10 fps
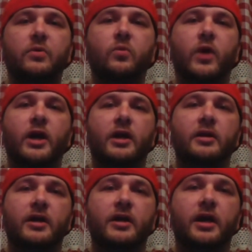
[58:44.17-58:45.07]
right
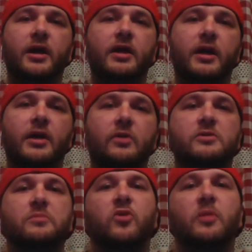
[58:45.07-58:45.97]
click again and go
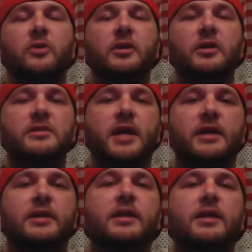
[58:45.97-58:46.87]
to properties
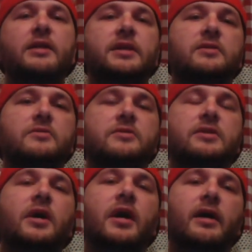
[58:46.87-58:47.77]
and details
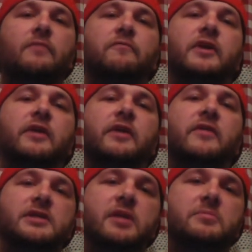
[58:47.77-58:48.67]
and fill out
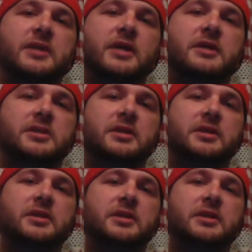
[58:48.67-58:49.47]
that top section,